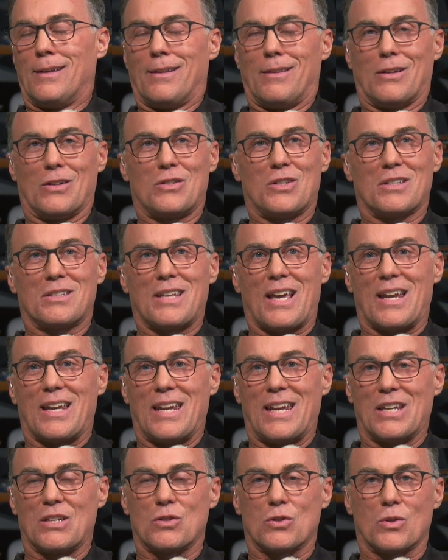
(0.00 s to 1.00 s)
just that
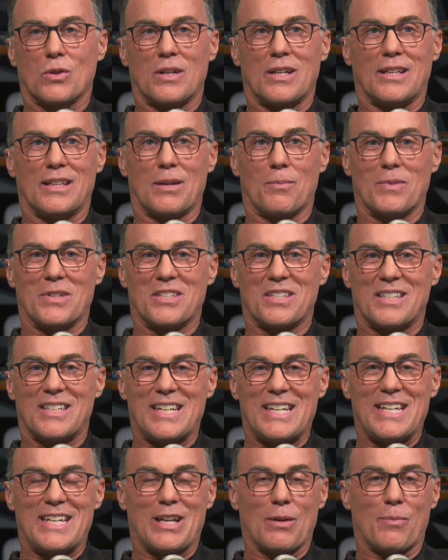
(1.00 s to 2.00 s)
history and that mystique